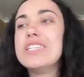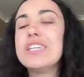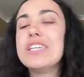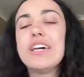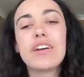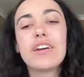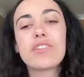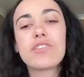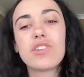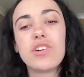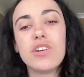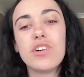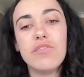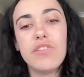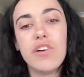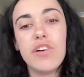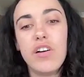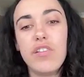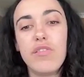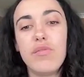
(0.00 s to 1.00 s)
text kind of
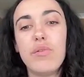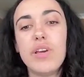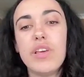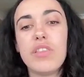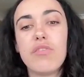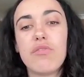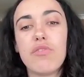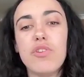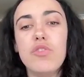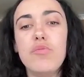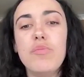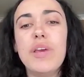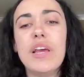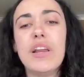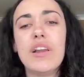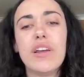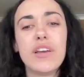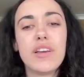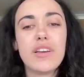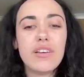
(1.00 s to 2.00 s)
halfway through being
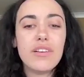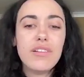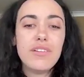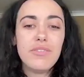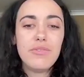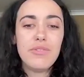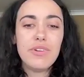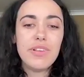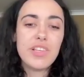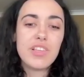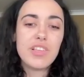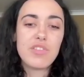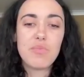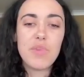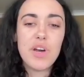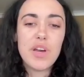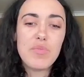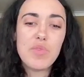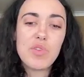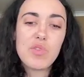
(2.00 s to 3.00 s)
like, wait, this is
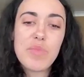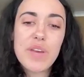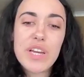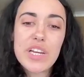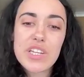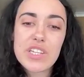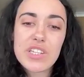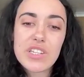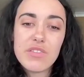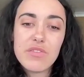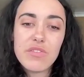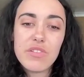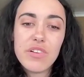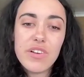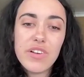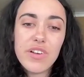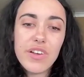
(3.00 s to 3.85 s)
my perspective